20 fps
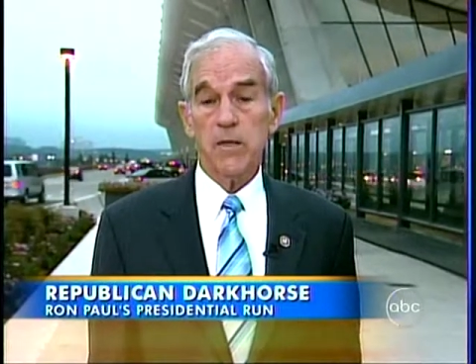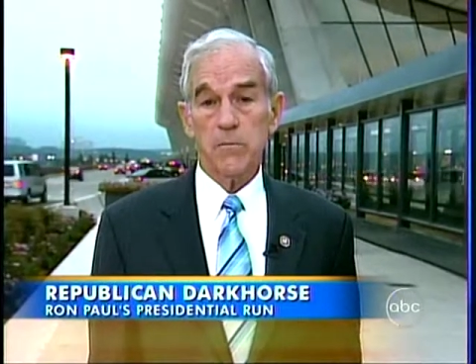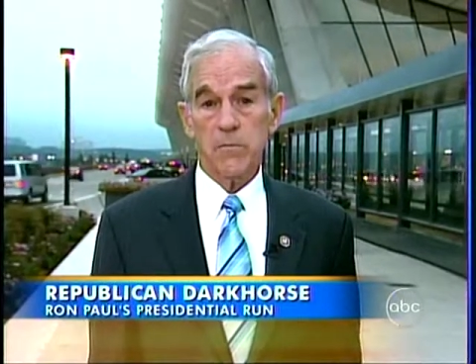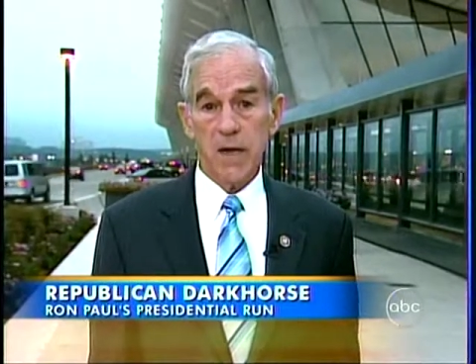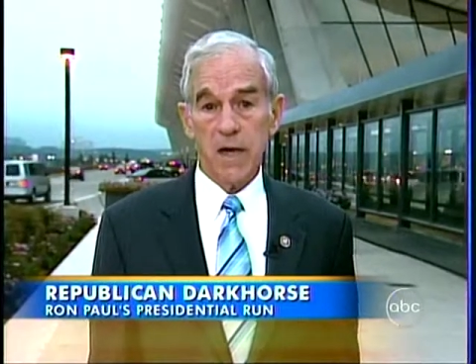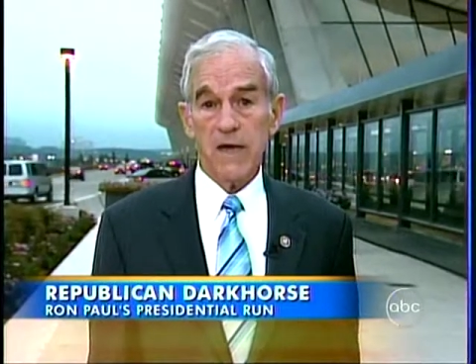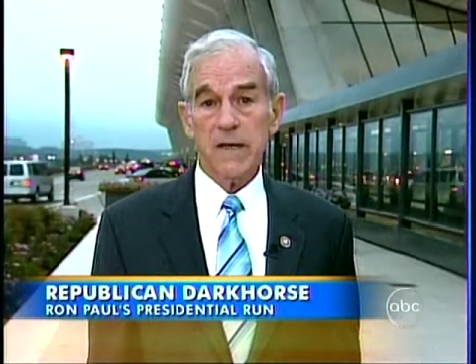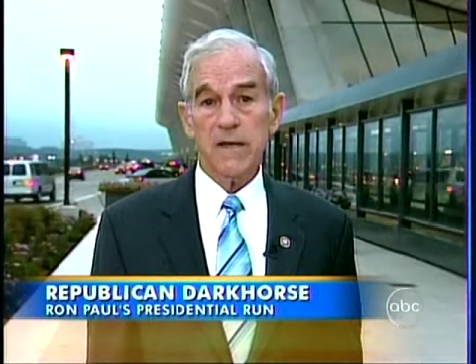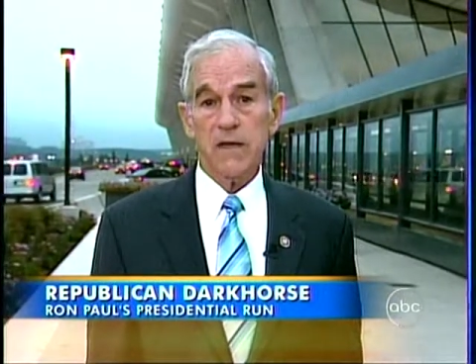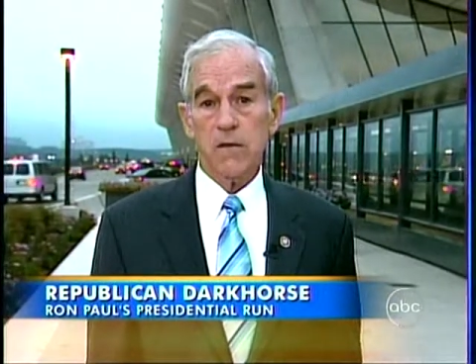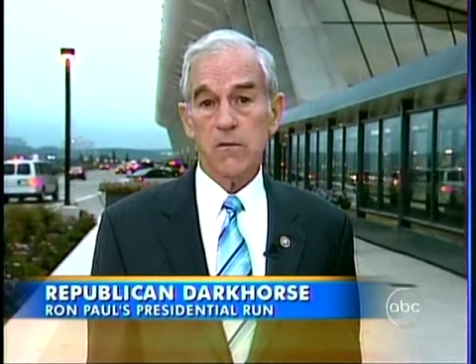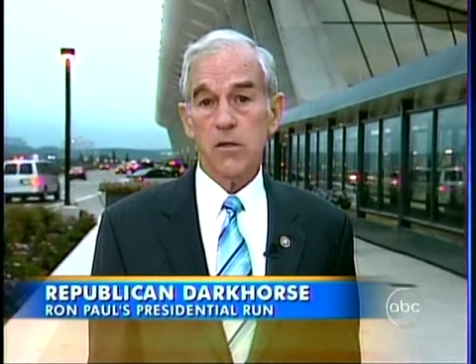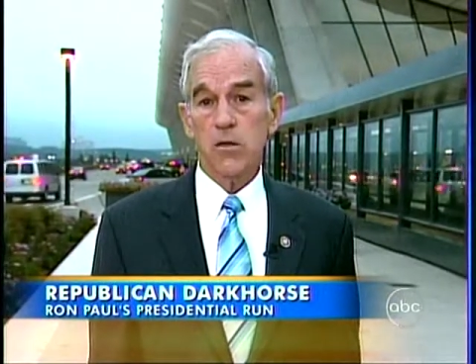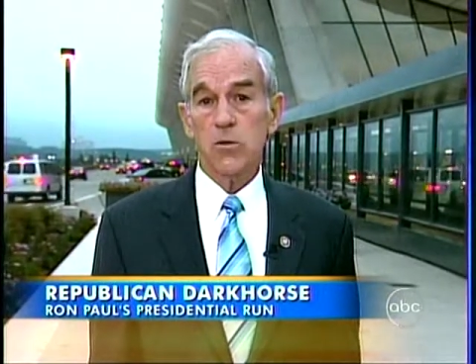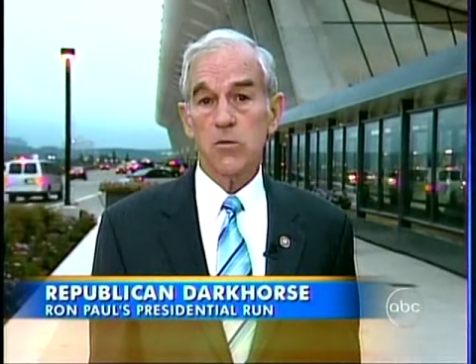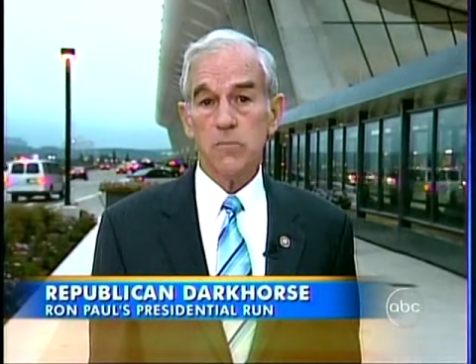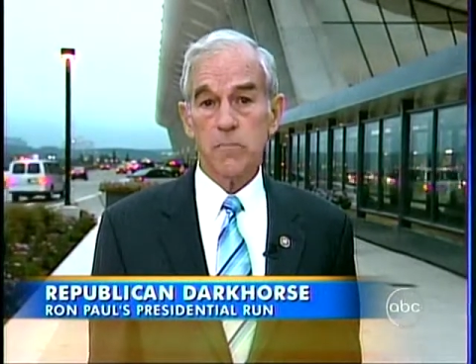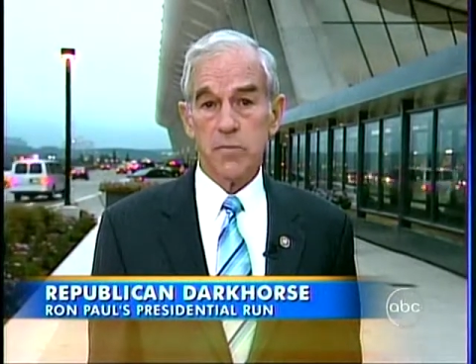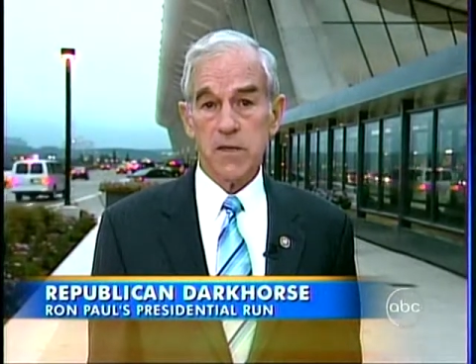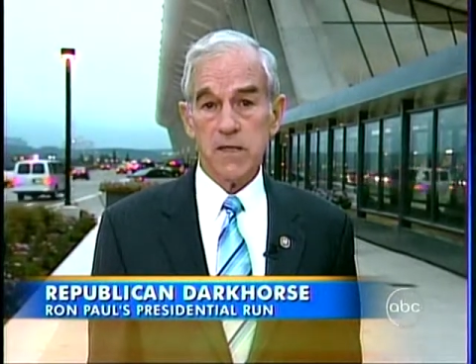and mind our
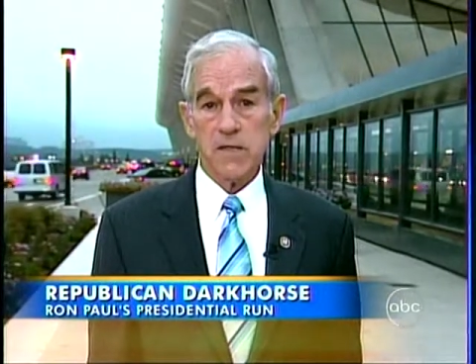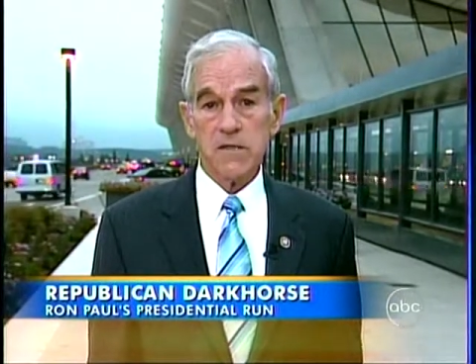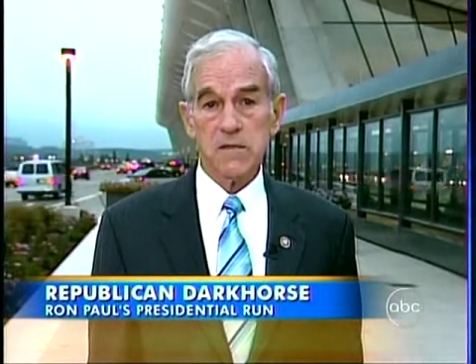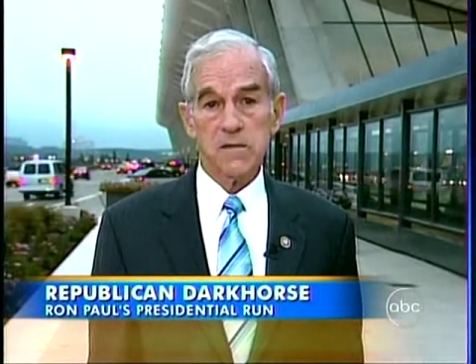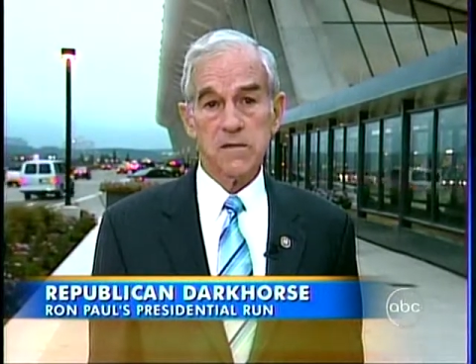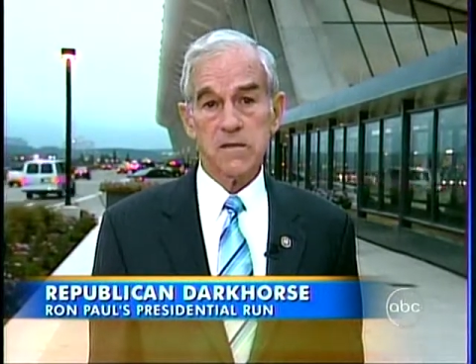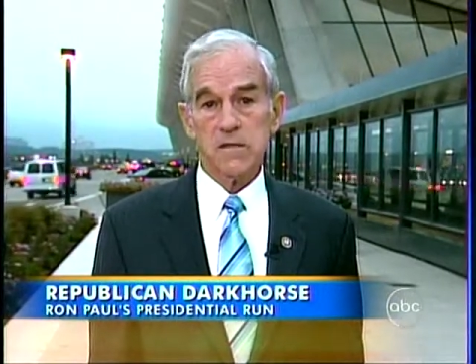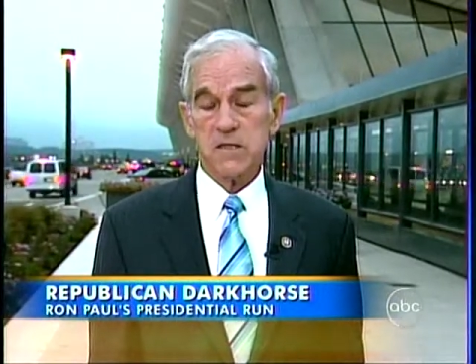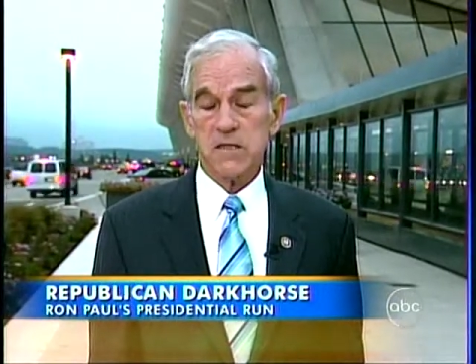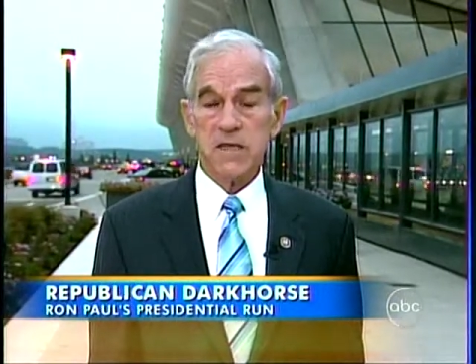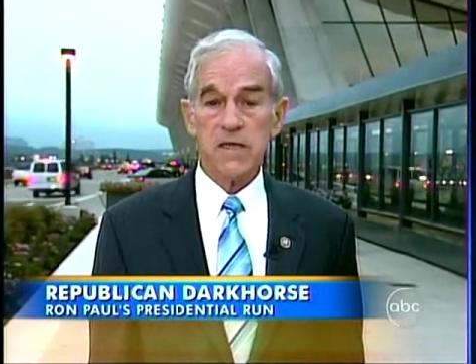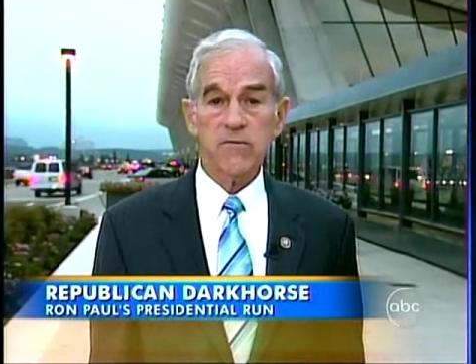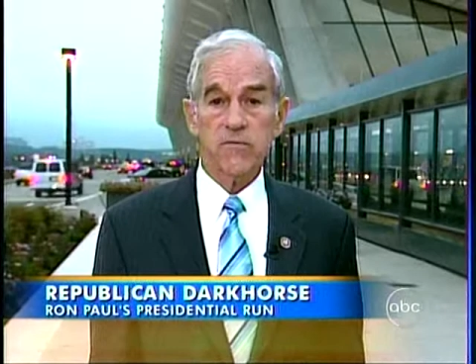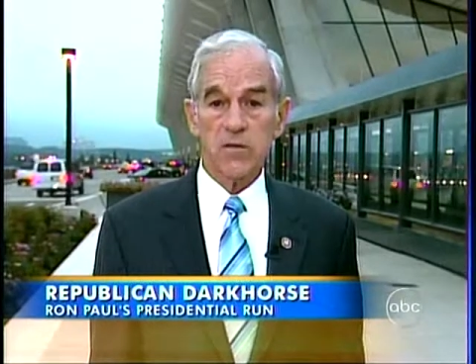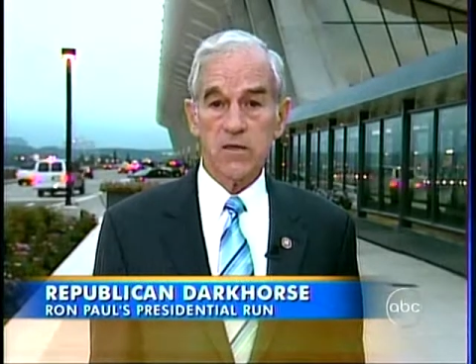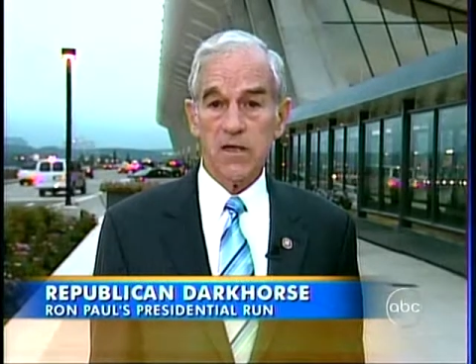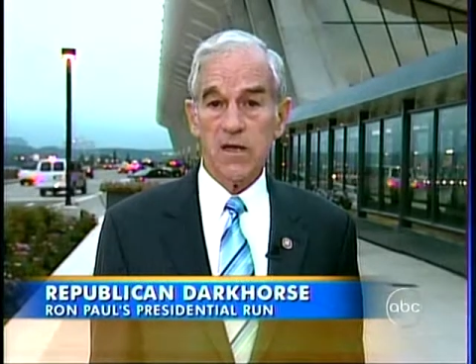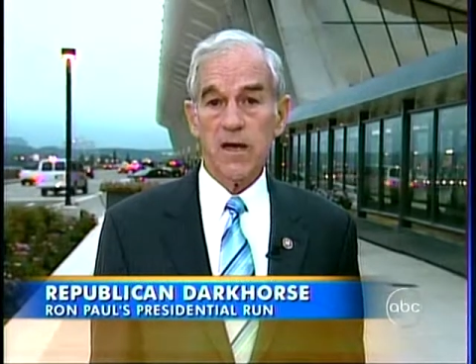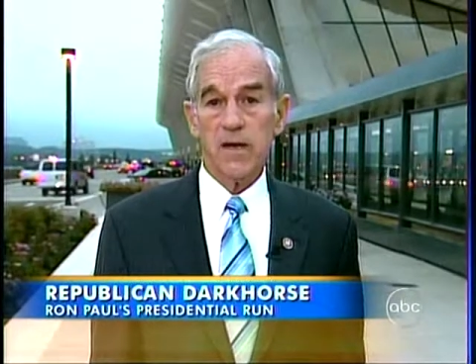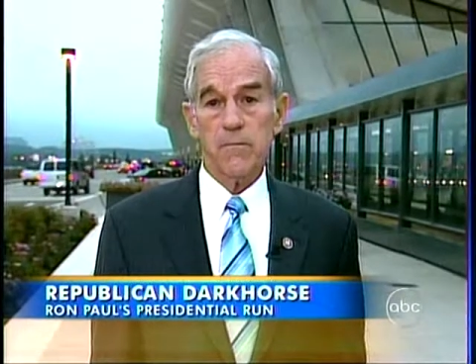own business and save a
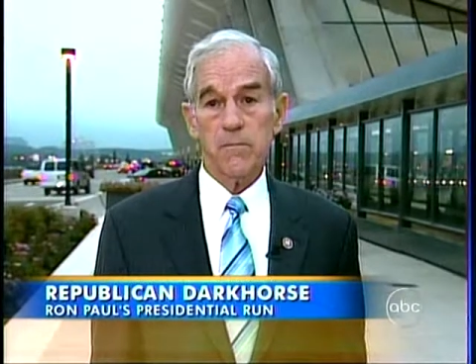lot